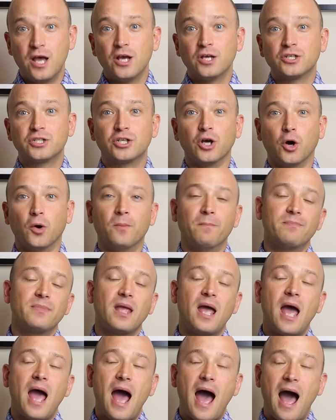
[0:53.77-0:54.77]
So,
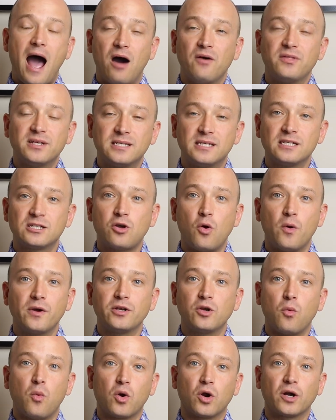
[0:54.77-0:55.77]
how this is going
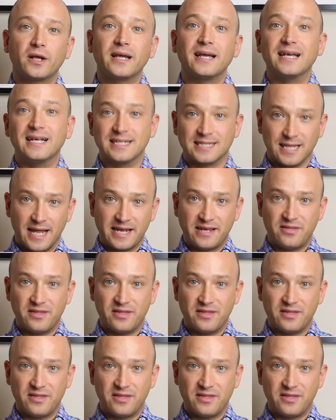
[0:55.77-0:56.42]
to work is like